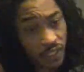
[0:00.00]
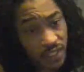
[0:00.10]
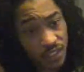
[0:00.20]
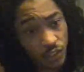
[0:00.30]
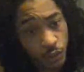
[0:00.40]

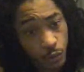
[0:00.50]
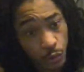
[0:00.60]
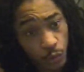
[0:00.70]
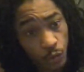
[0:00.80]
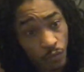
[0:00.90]
is
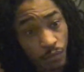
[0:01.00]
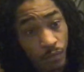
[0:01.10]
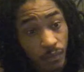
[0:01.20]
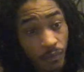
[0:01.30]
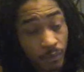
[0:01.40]
to
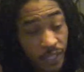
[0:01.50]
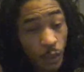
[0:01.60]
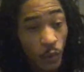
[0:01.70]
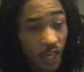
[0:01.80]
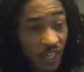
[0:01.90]
be
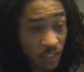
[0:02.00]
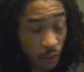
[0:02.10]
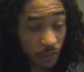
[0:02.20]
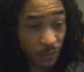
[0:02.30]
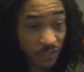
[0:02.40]
aware that
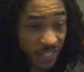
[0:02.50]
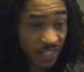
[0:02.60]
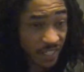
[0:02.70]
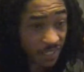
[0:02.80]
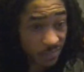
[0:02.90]
you can do
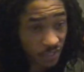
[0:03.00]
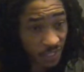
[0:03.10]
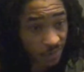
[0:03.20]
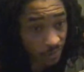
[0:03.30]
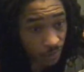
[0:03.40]
takedowns
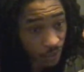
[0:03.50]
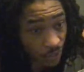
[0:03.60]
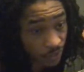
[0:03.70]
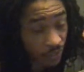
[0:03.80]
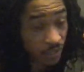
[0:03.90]
now
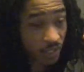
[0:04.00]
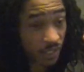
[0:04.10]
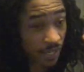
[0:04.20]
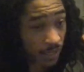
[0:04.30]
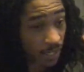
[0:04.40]
on
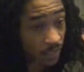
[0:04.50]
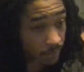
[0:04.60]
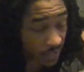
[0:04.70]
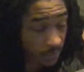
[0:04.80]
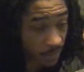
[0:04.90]
a lot of the
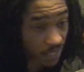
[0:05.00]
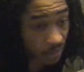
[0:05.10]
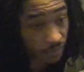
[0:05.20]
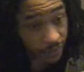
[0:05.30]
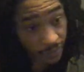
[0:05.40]
big
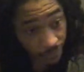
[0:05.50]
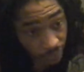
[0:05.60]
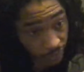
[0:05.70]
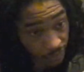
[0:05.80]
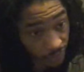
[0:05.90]
spiders.
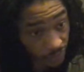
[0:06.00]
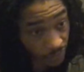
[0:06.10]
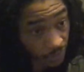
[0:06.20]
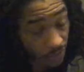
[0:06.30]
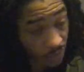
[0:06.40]
Even
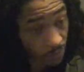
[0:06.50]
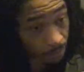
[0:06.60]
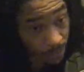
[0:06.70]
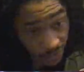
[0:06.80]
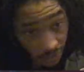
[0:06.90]
the
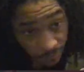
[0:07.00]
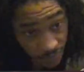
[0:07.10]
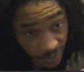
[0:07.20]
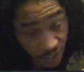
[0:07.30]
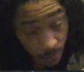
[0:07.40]

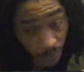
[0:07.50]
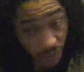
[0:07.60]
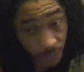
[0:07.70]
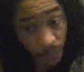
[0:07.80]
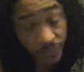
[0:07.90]
medium-sized
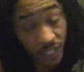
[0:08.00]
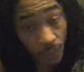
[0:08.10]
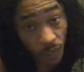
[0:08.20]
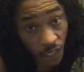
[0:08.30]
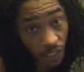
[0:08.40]
spiders that we fight in
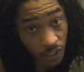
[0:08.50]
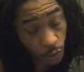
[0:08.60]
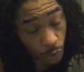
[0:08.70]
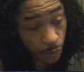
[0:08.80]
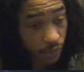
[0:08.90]
Wakanda,
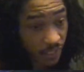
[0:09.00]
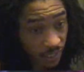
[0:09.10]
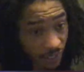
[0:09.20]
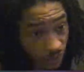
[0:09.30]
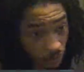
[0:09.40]
you can do
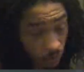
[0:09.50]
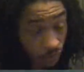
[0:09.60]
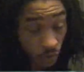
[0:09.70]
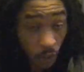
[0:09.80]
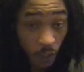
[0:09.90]
takedowns on those.